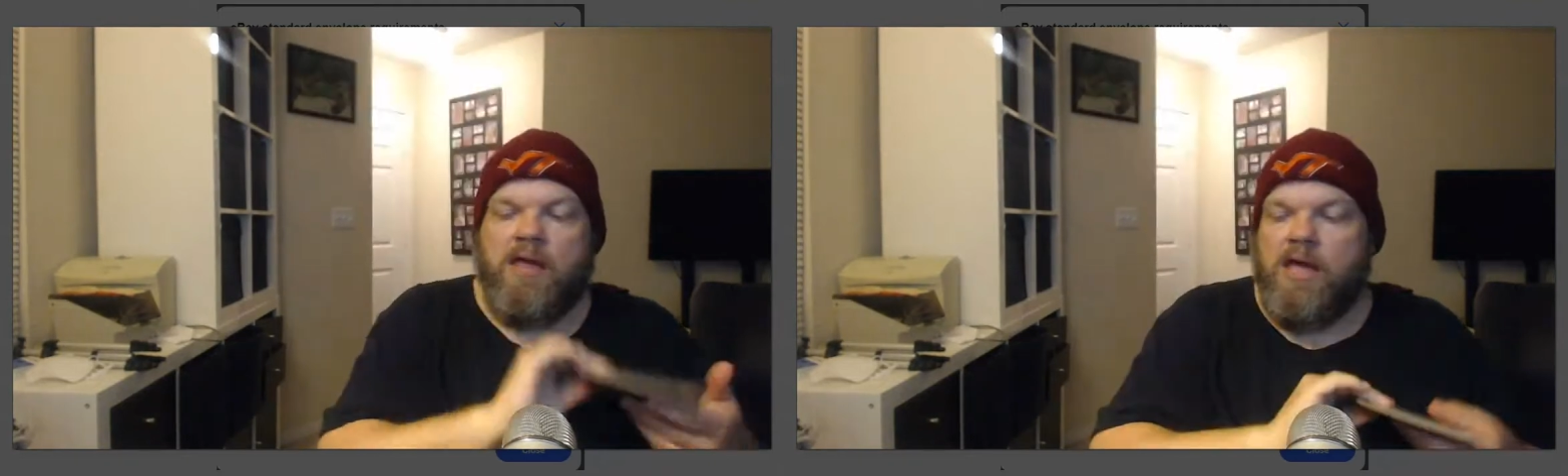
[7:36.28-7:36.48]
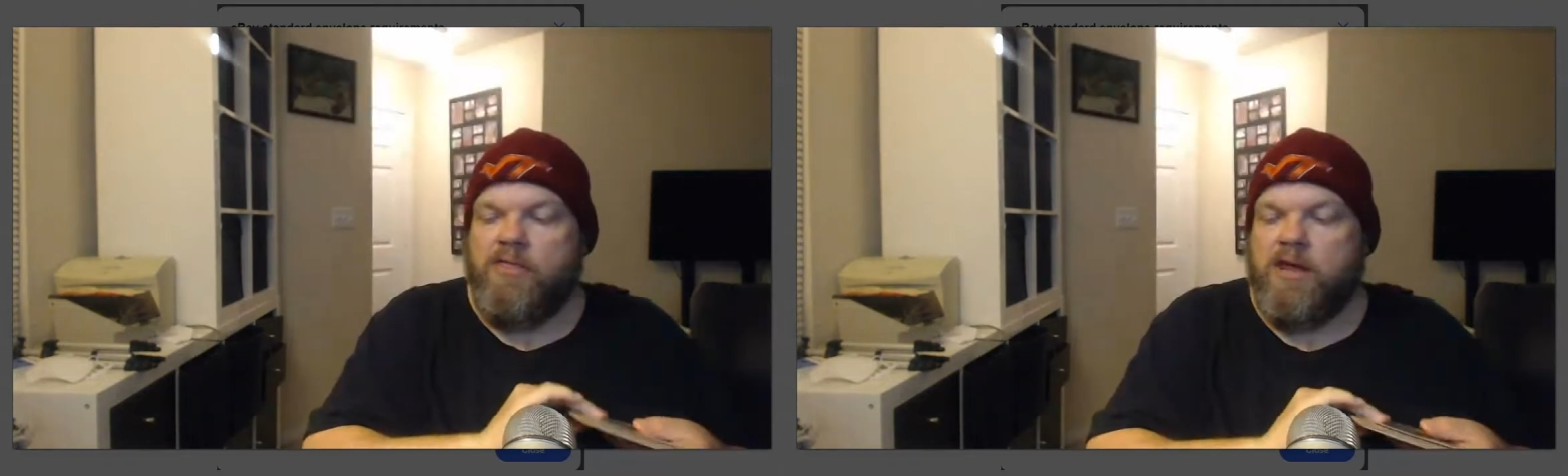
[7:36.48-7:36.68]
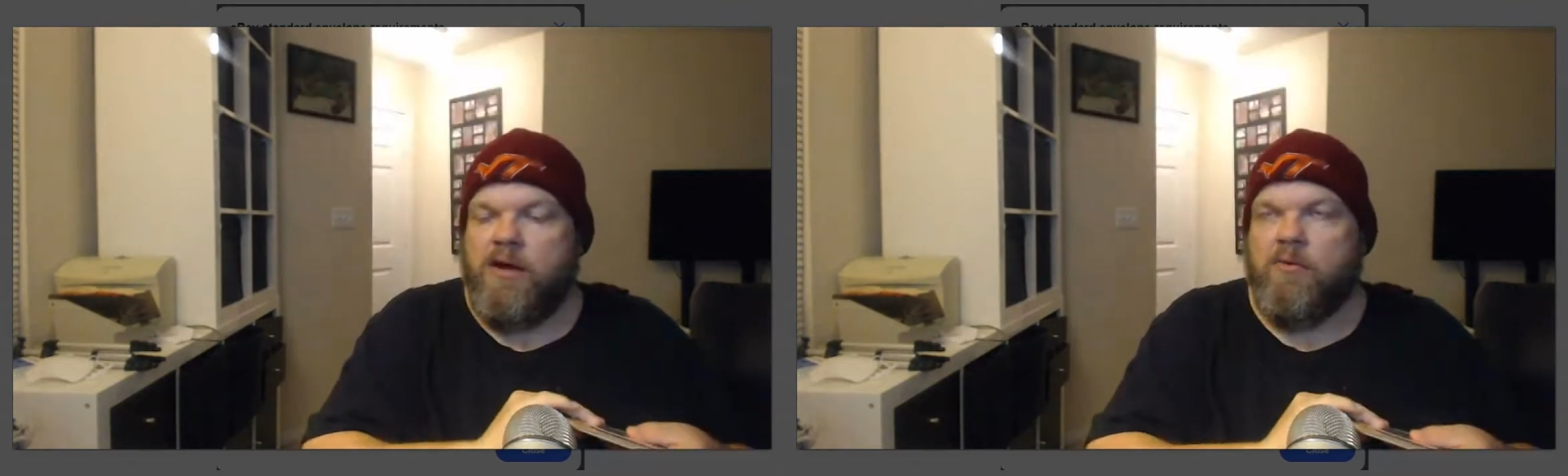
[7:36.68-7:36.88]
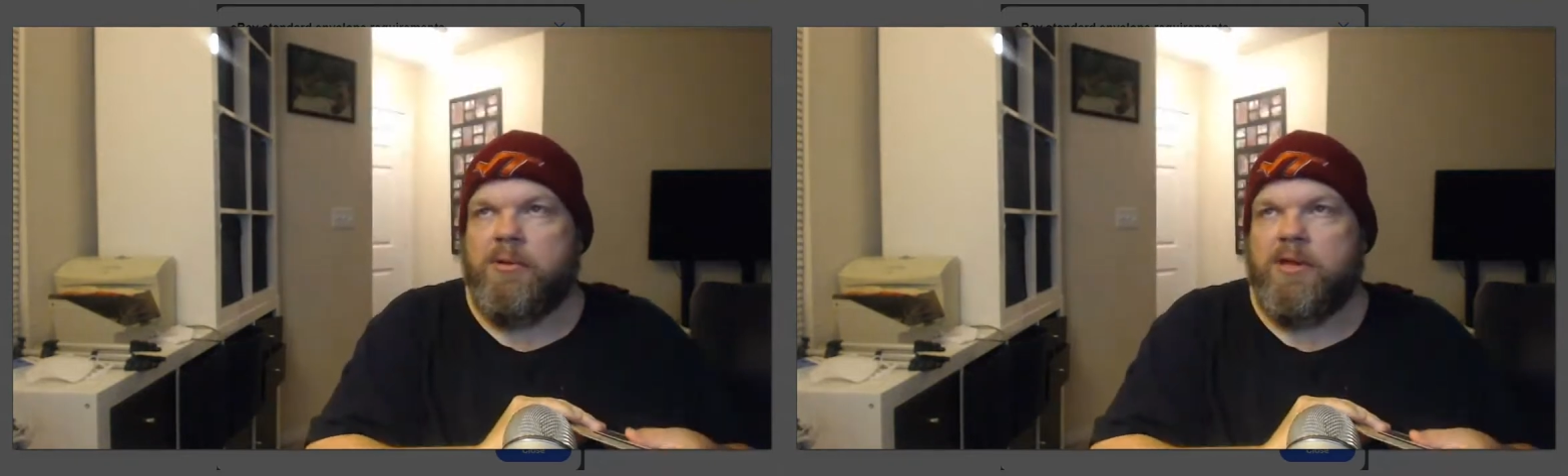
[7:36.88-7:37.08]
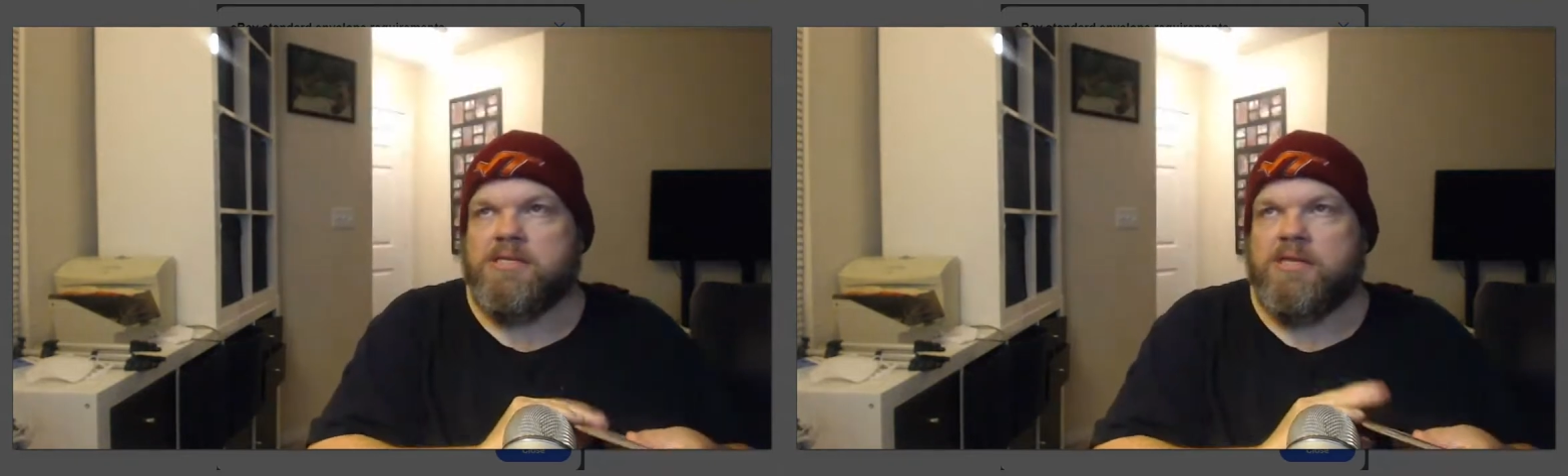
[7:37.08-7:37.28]
And then I want to
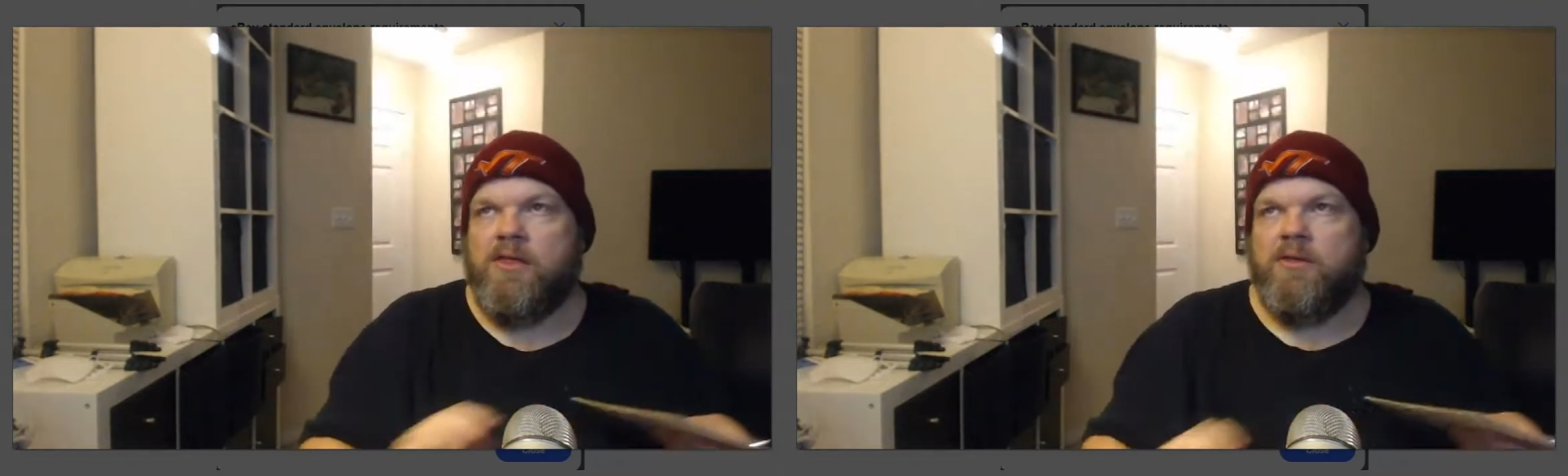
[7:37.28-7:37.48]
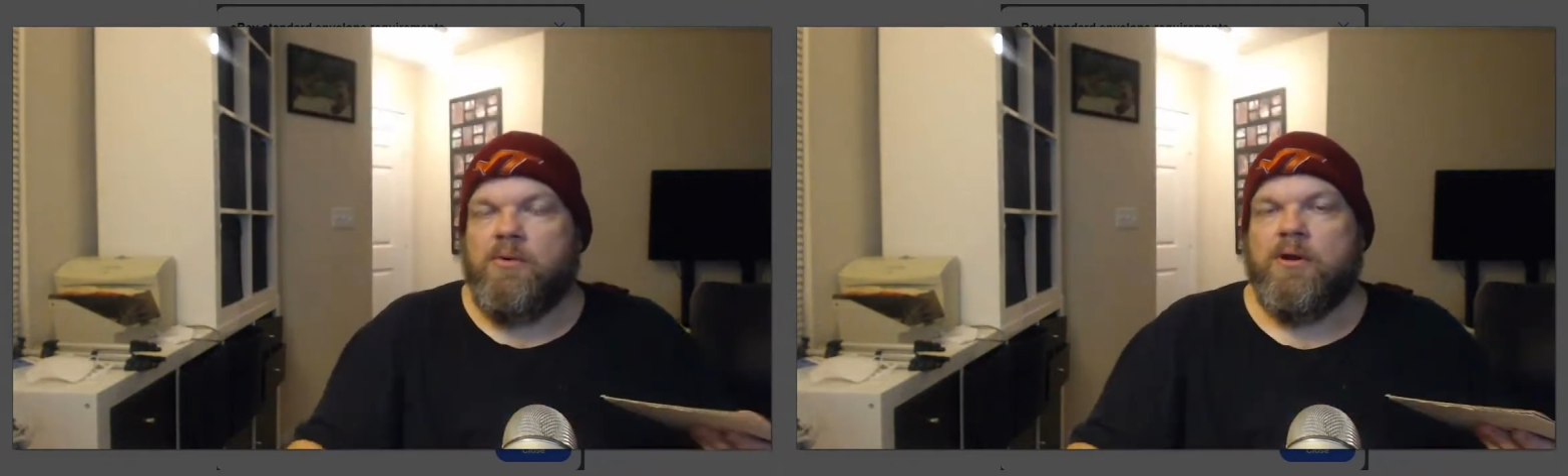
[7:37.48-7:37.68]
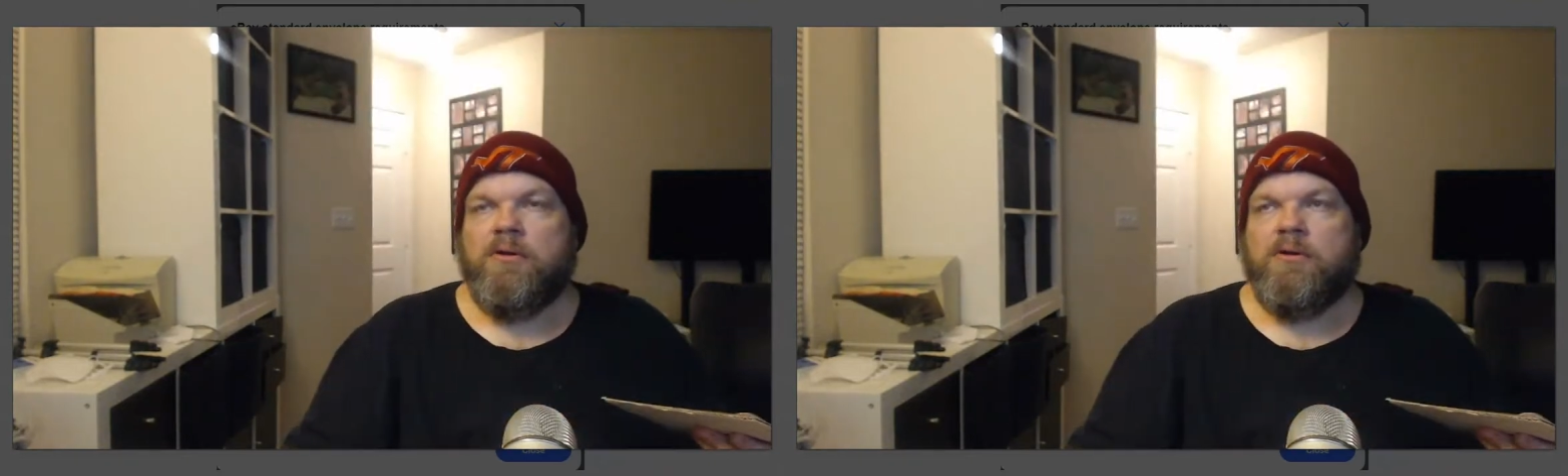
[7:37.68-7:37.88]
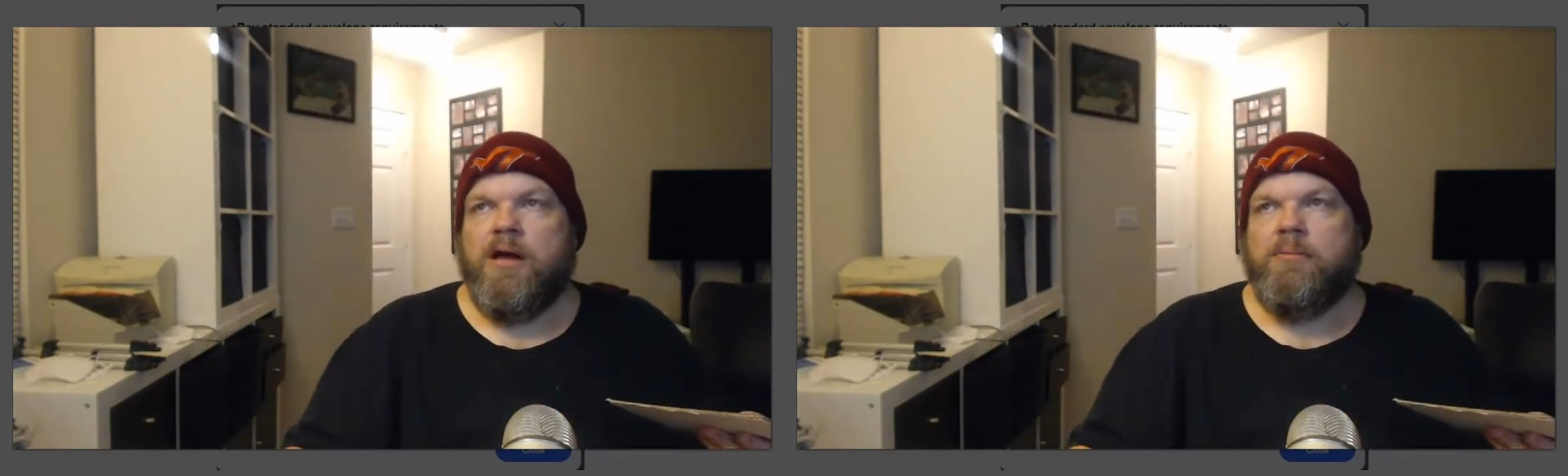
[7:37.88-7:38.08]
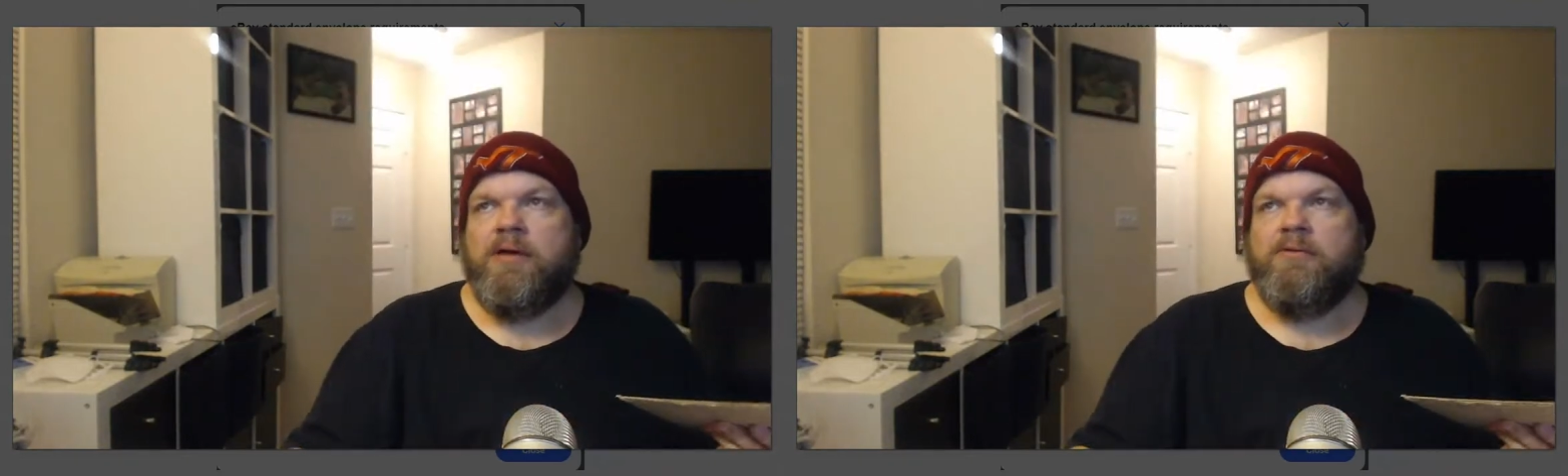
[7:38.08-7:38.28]
place another one on
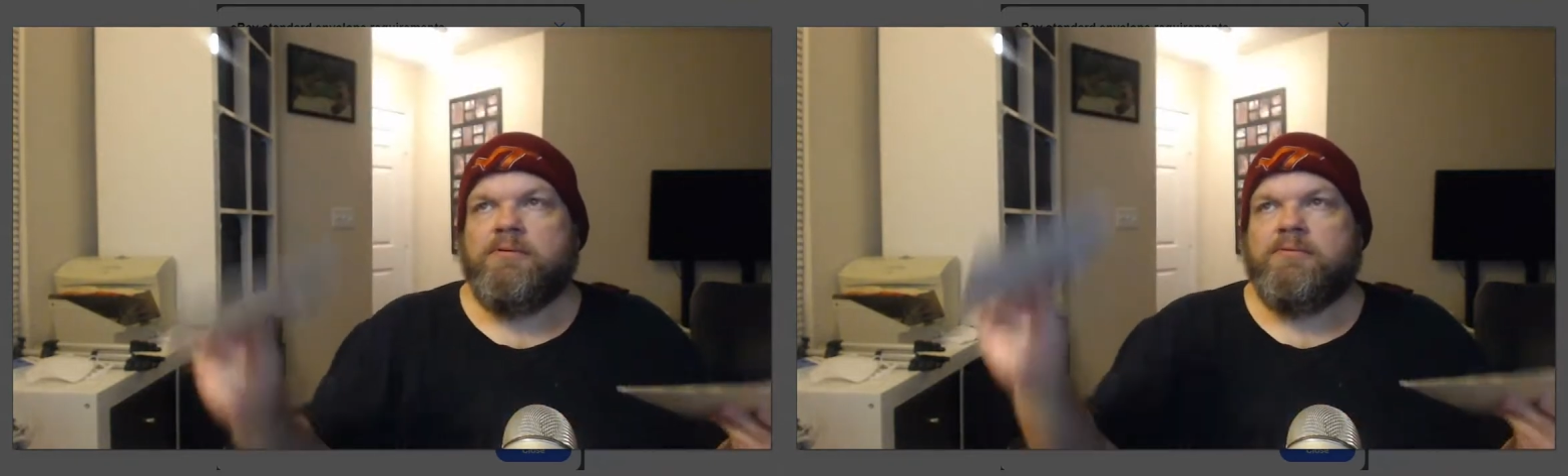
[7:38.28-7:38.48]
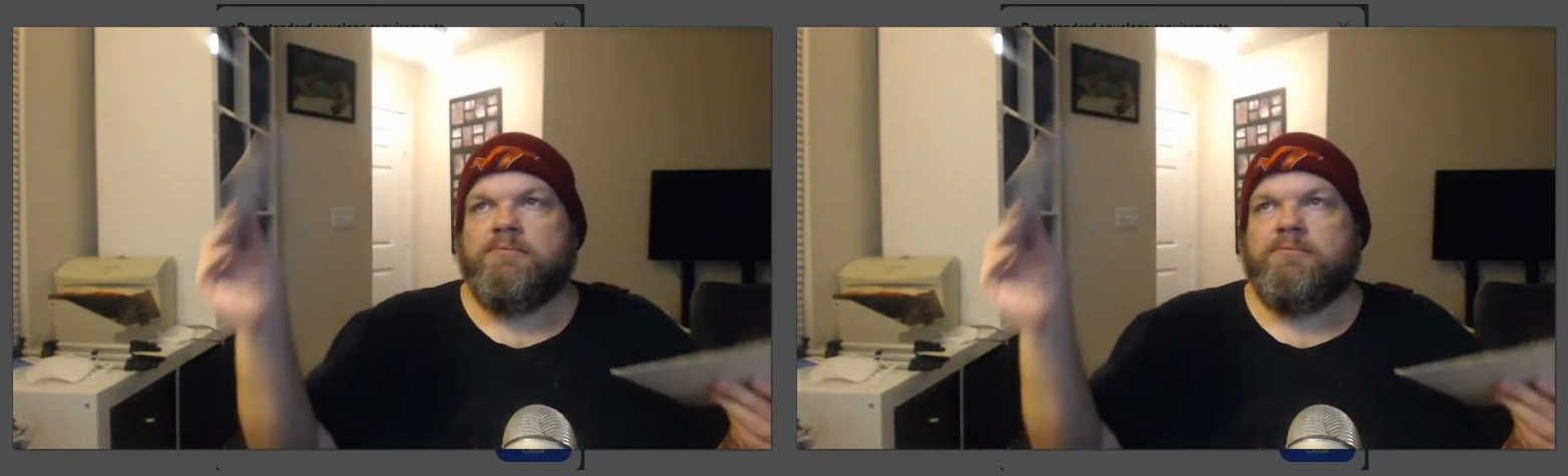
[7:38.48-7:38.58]
top of it.